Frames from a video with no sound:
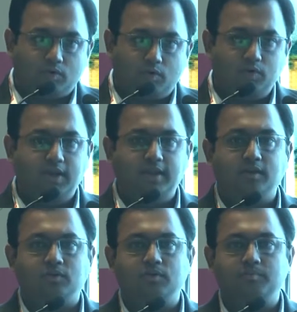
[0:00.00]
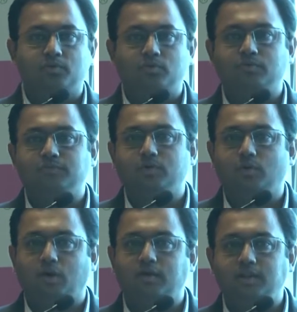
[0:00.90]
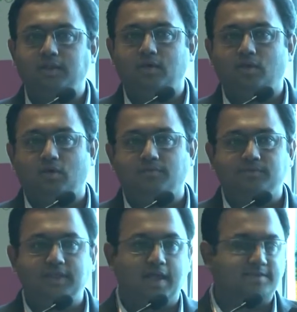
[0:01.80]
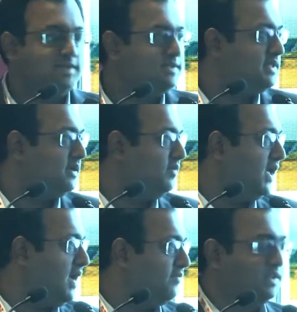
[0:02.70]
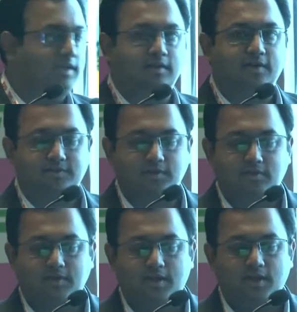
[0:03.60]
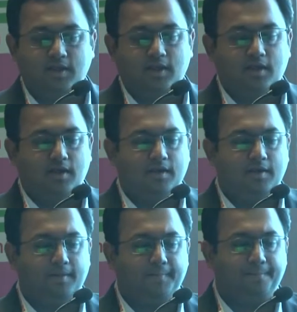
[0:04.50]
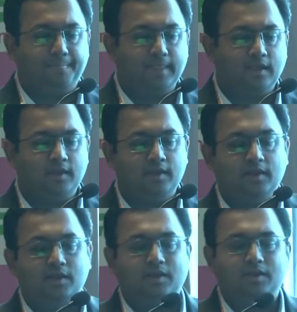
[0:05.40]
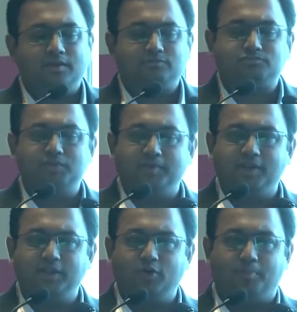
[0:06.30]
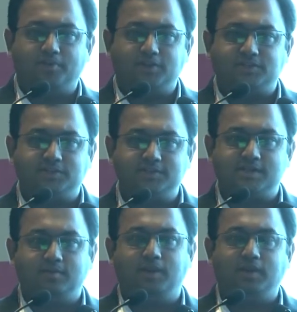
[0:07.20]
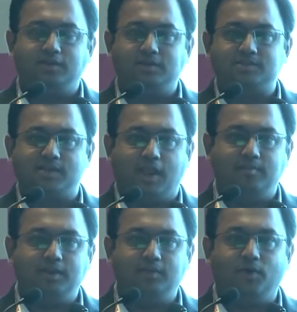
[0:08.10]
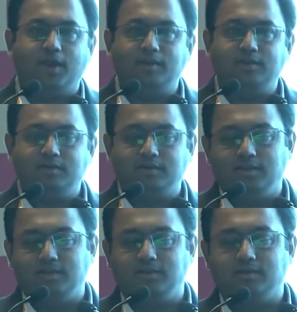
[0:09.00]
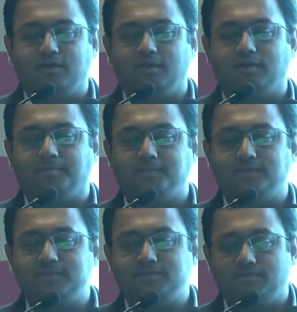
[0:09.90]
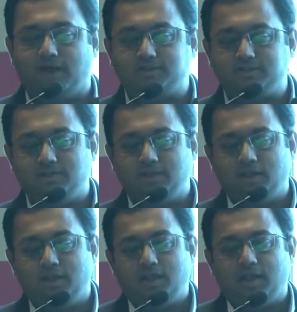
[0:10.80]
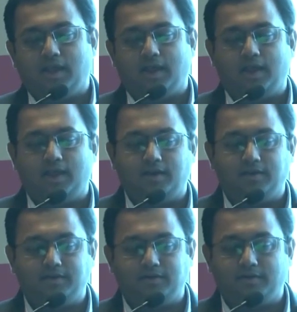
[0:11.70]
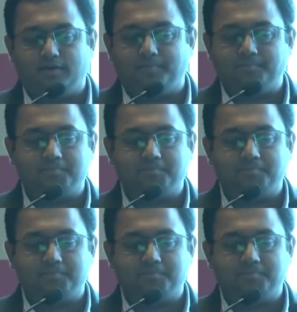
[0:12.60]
only to improve the quality of the assets that we have in the industry today. Um, typically, operations and maintenance can be divided in uh, this fashion, and uh,